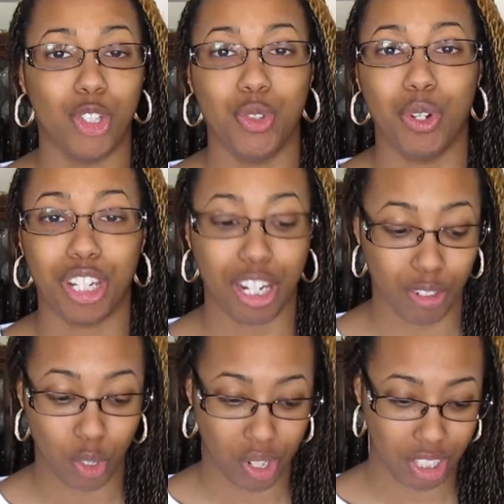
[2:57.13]
You are
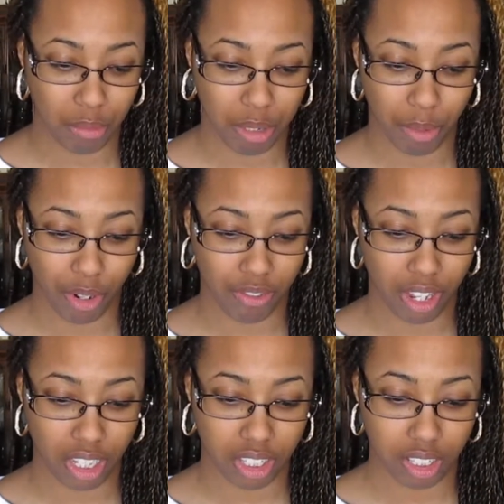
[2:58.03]
never going to be
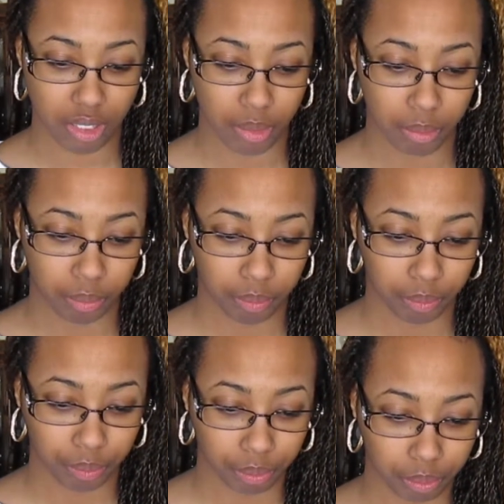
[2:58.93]
perfect.
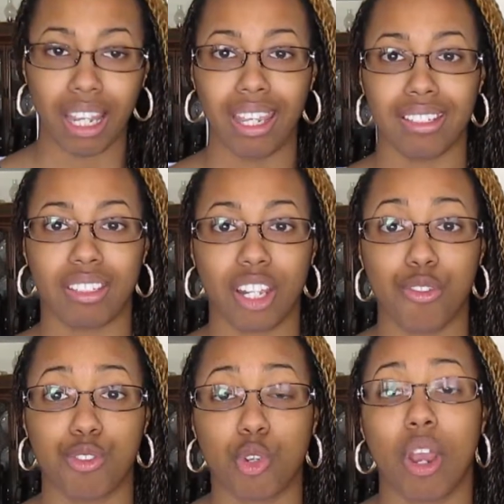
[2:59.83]
Instead
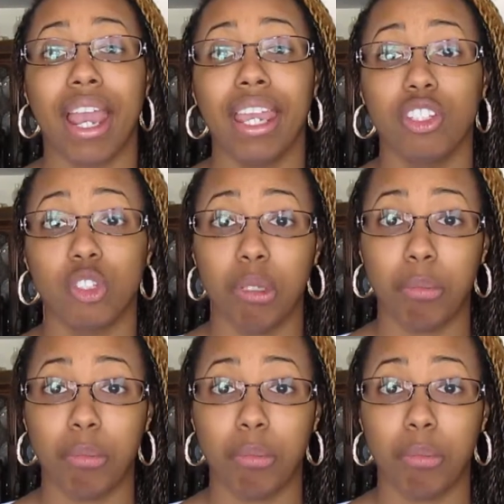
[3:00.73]
of trying to be